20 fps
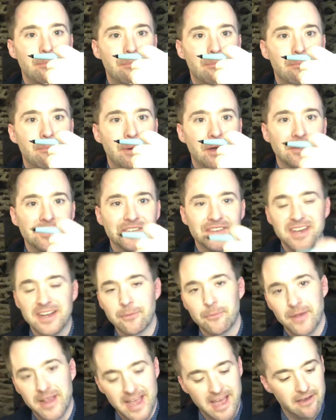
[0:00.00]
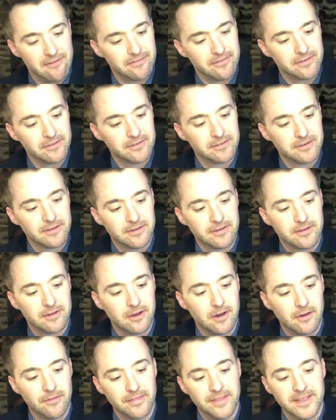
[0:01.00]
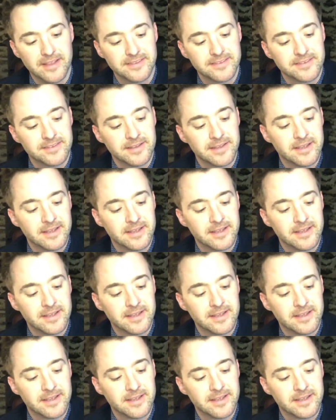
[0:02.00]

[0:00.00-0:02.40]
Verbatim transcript: posting we have on this,